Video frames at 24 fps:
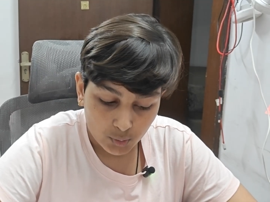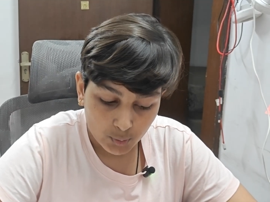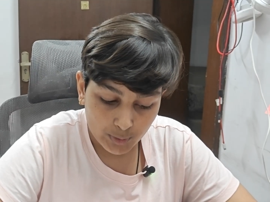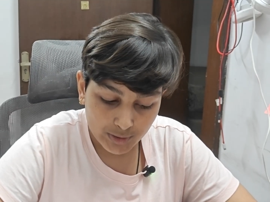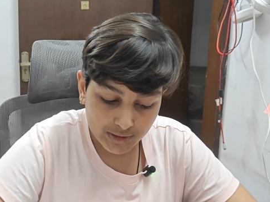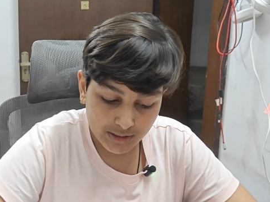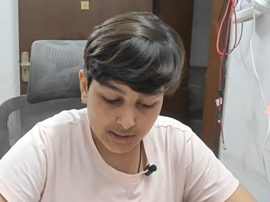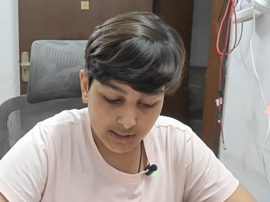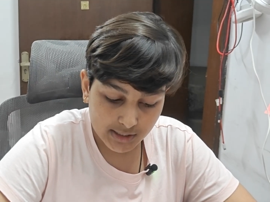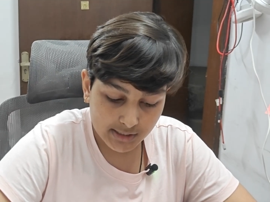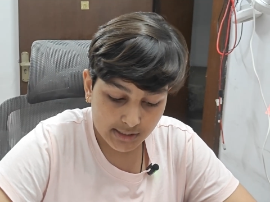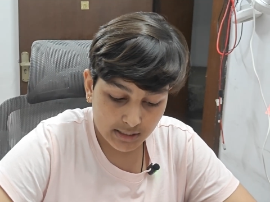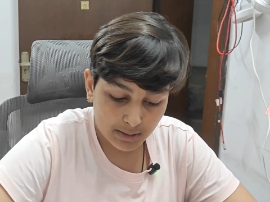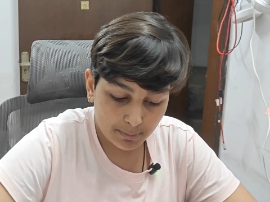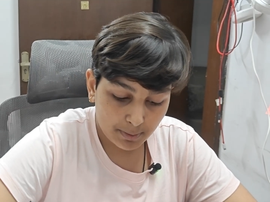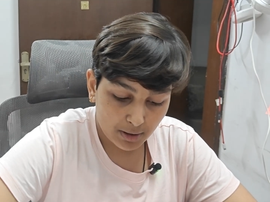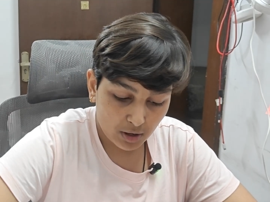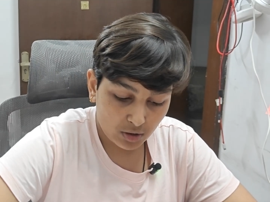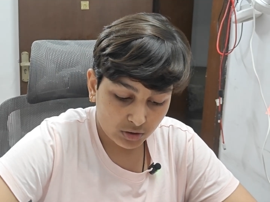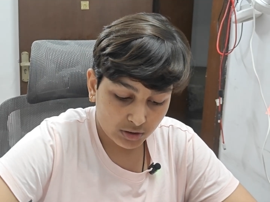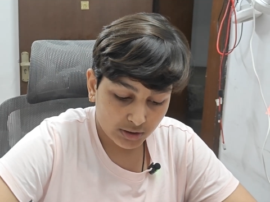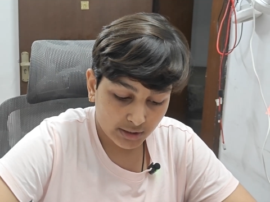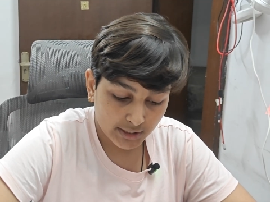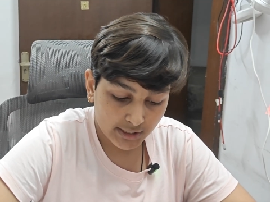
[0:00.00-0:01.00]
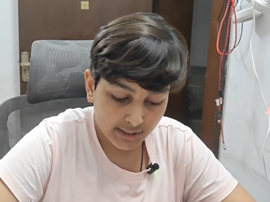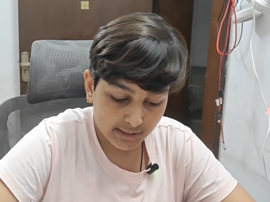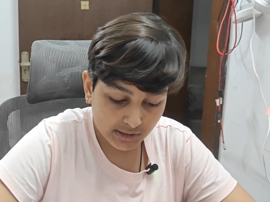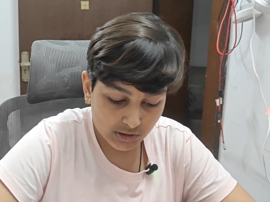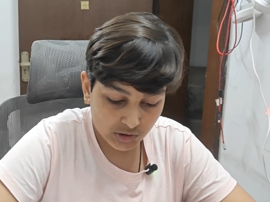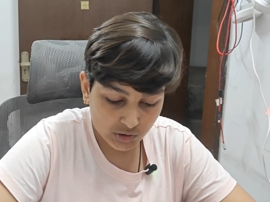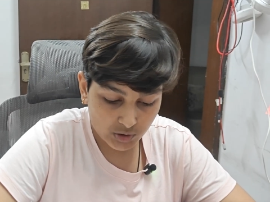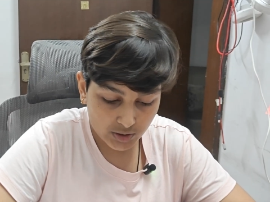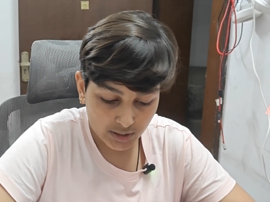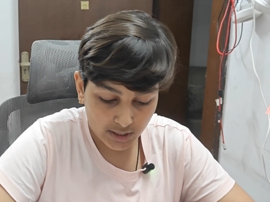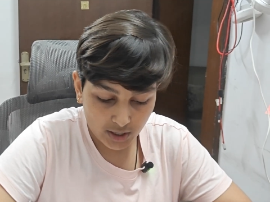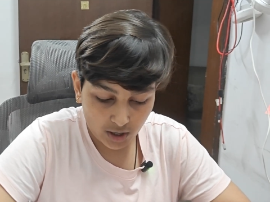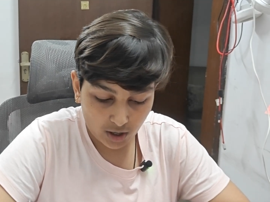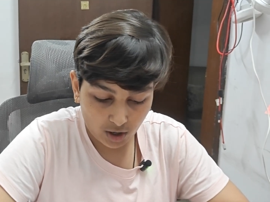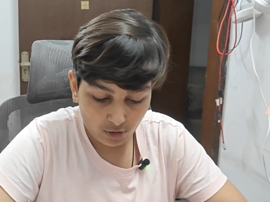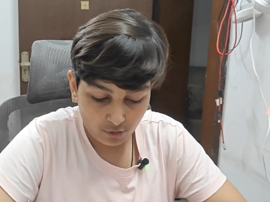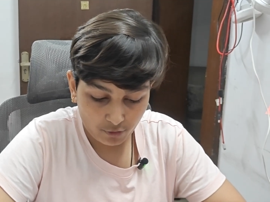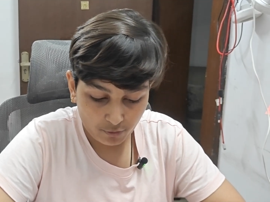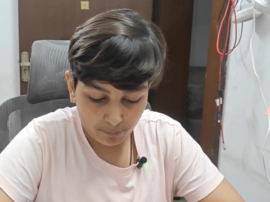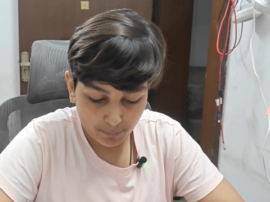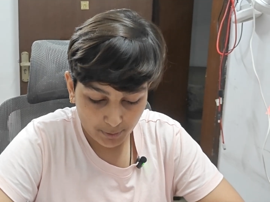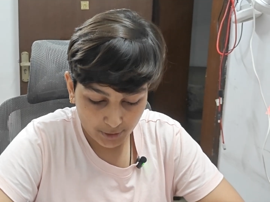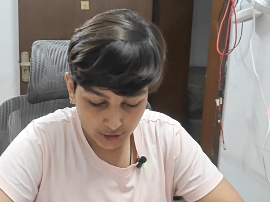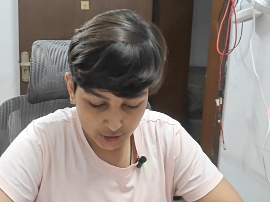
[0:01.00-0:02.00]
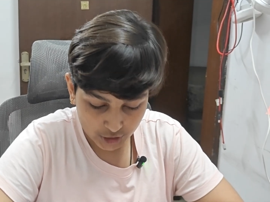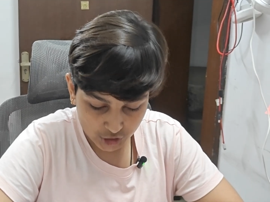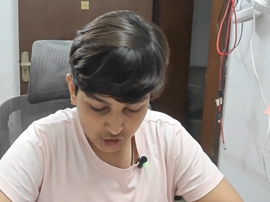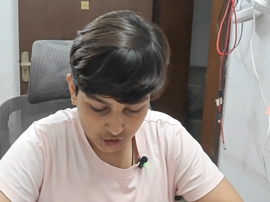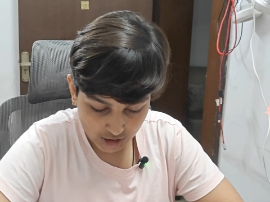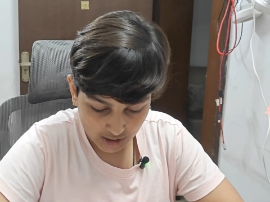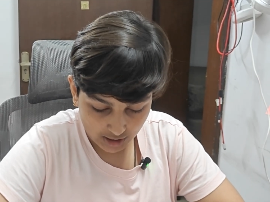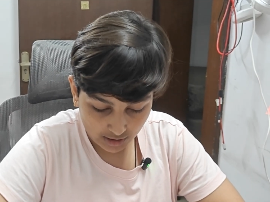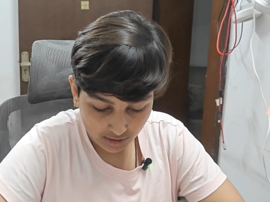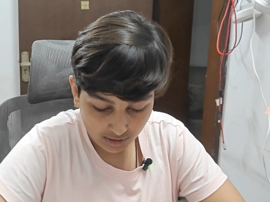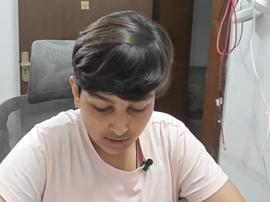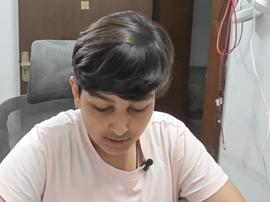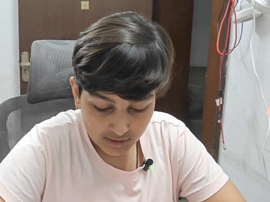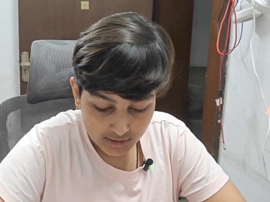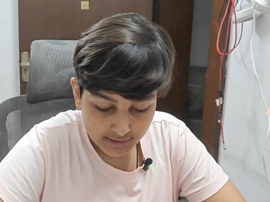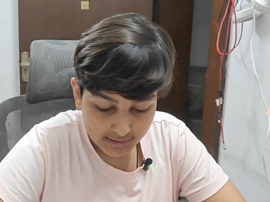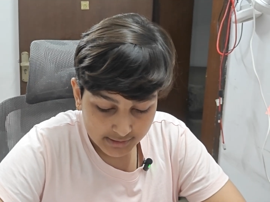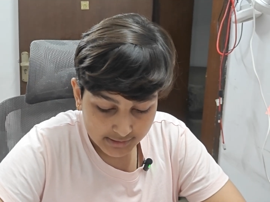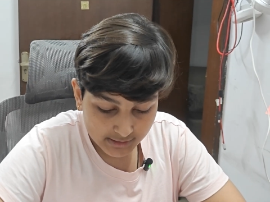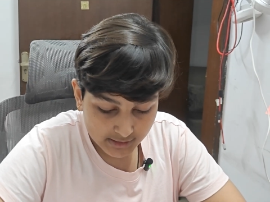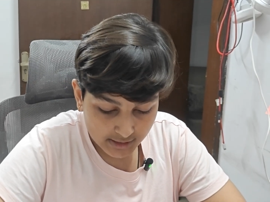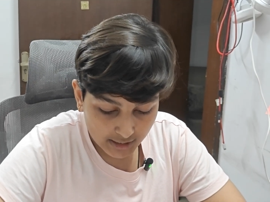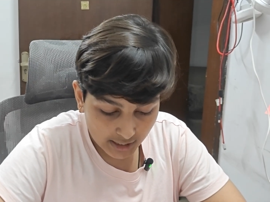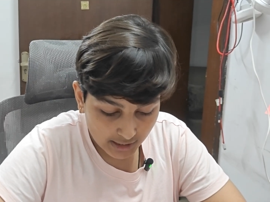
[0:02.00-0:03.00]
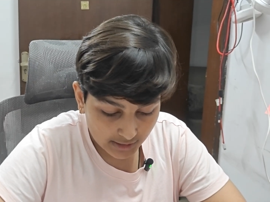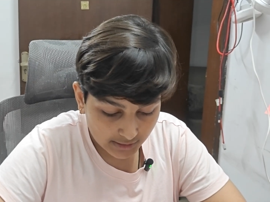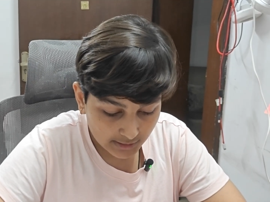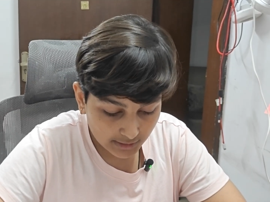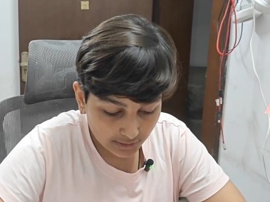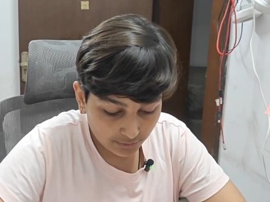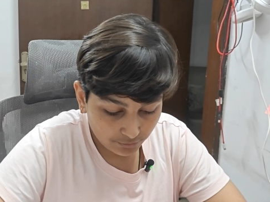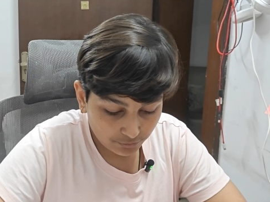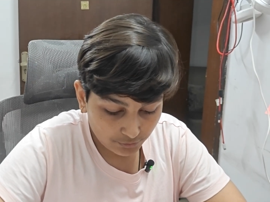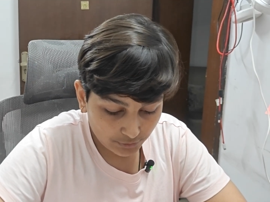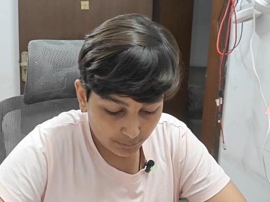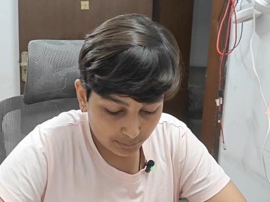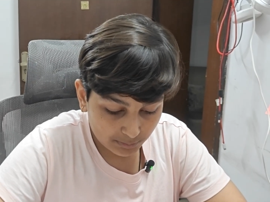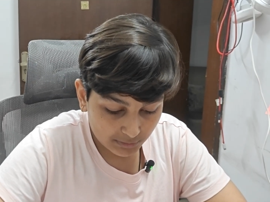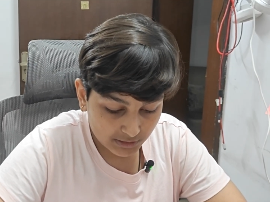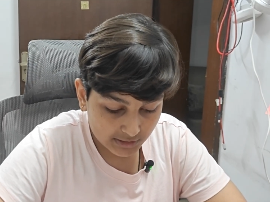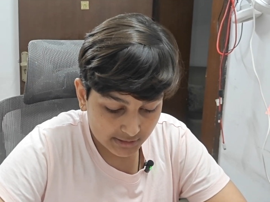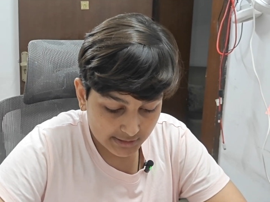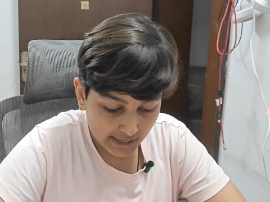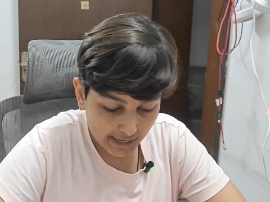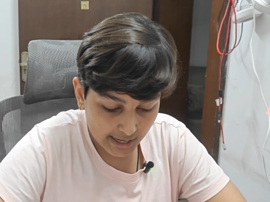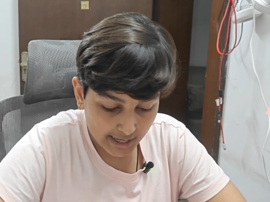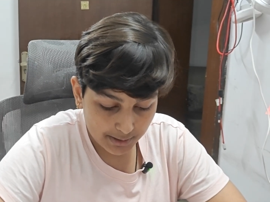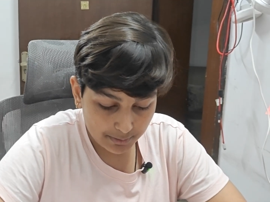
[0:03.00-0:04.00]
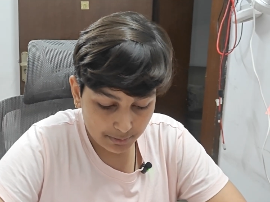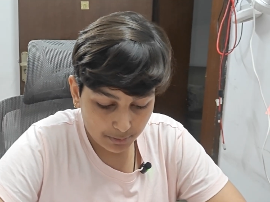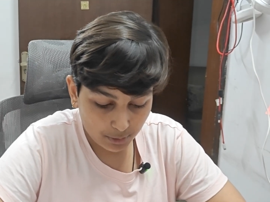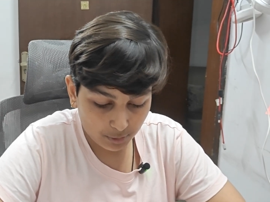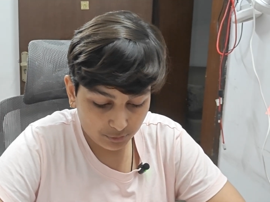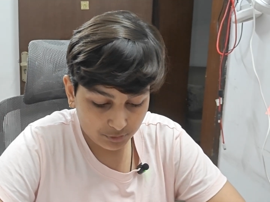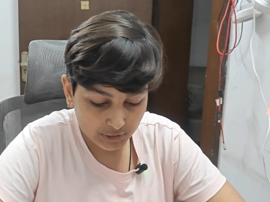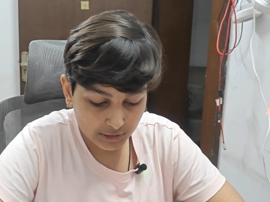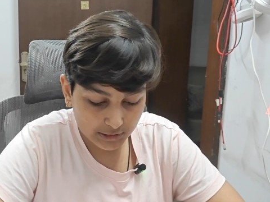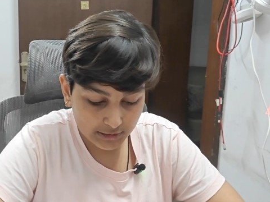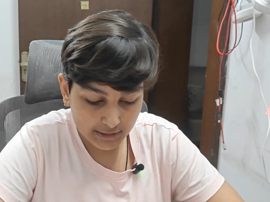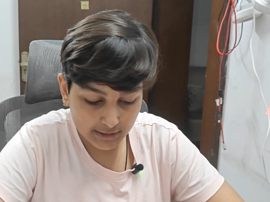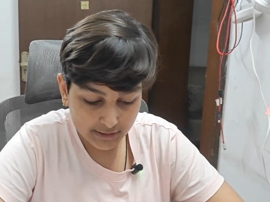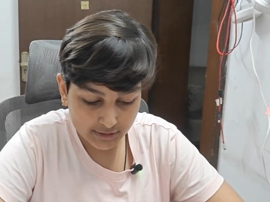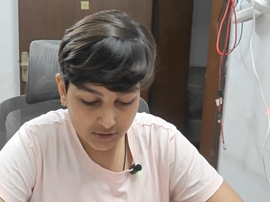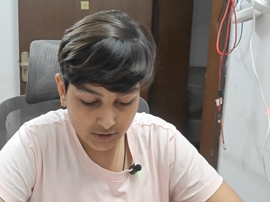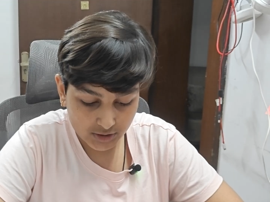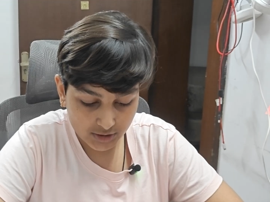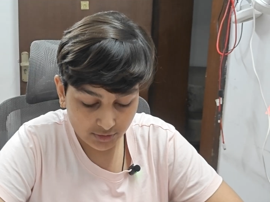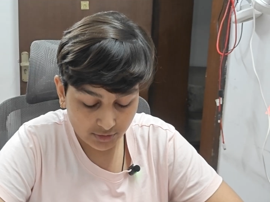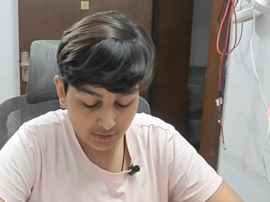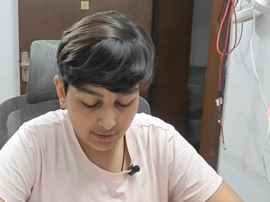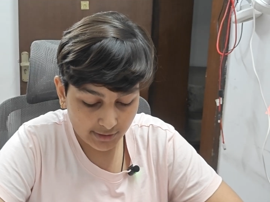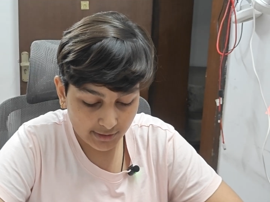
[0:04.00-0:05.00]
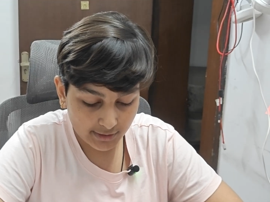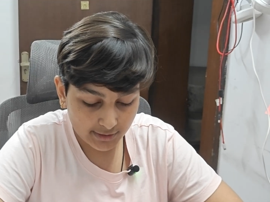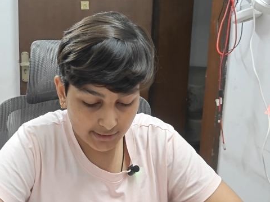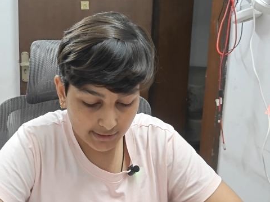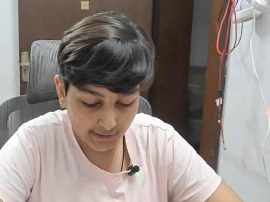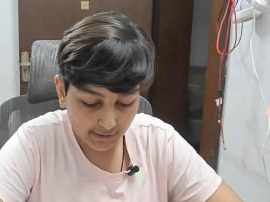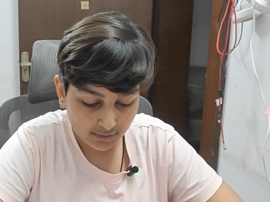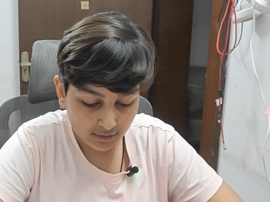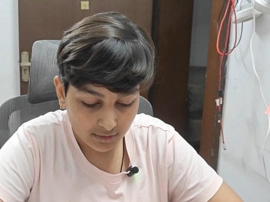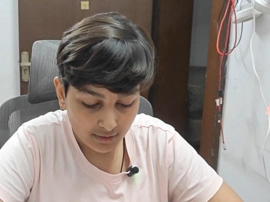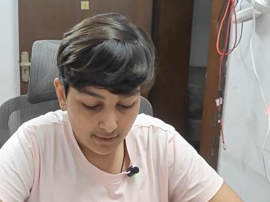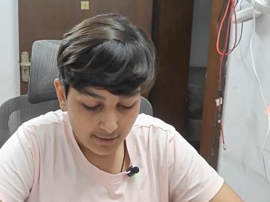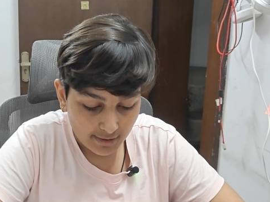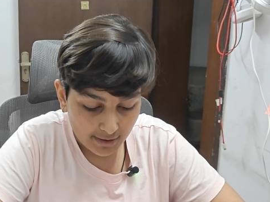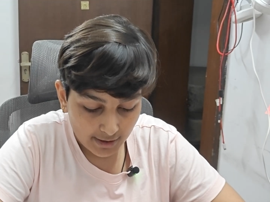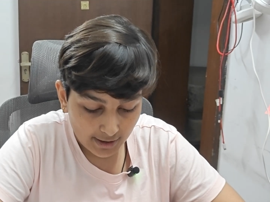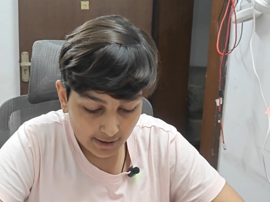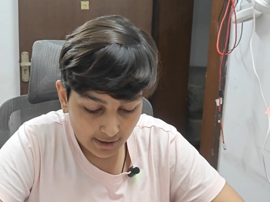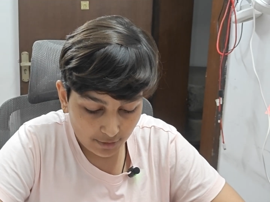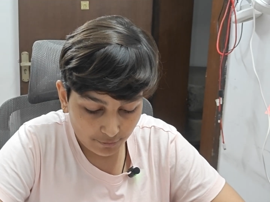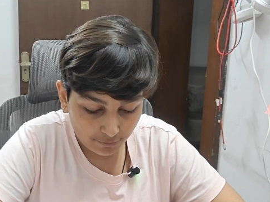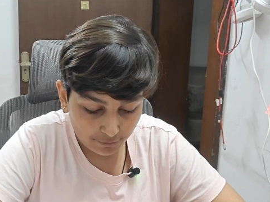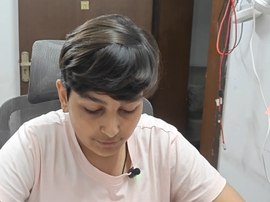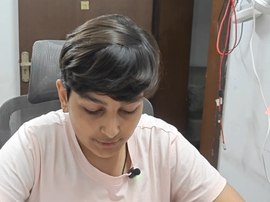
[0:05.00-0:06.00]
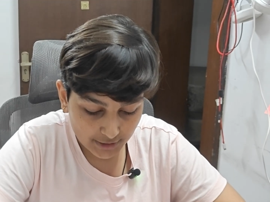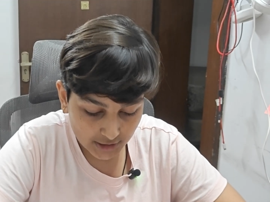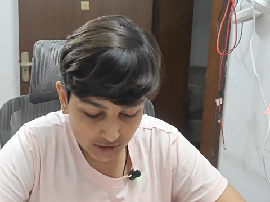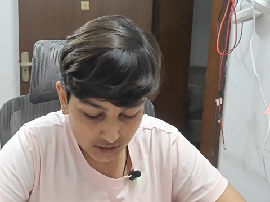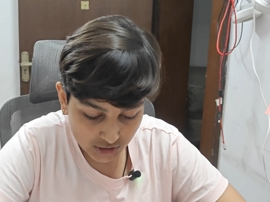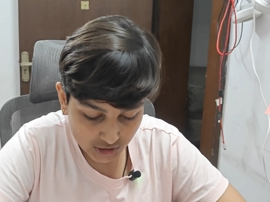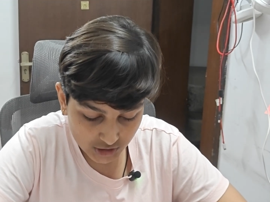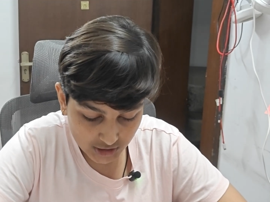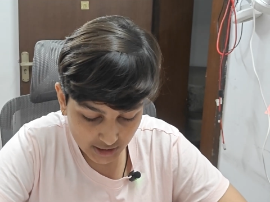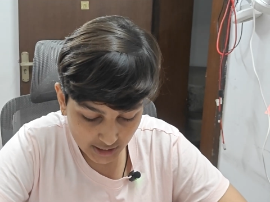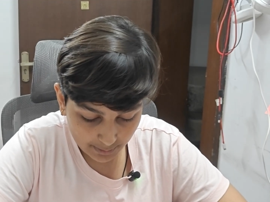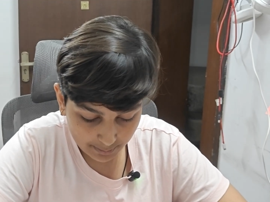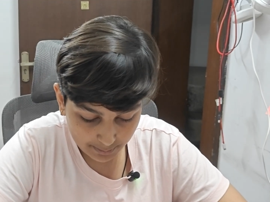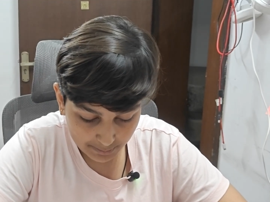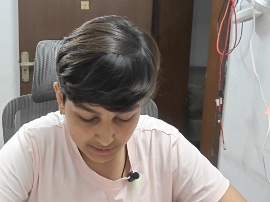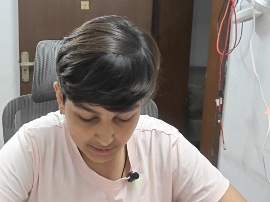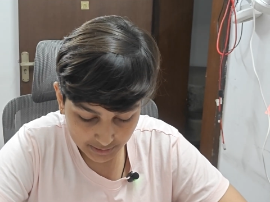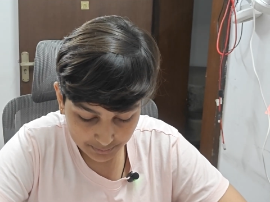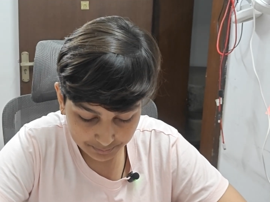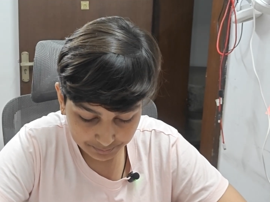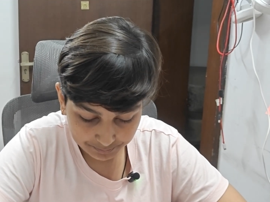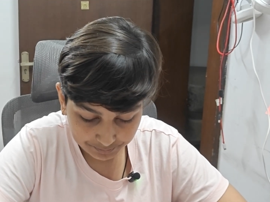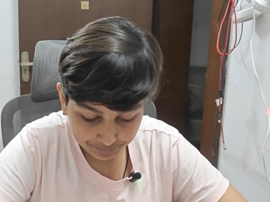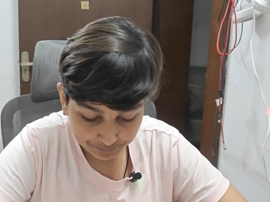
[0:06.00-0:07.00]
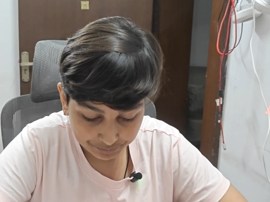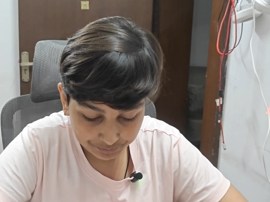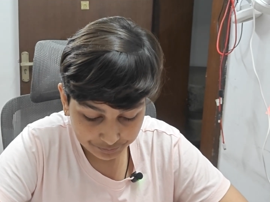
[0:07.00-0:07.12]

which is about the history of Persia starting from the time of the legendary king Afrasyabi.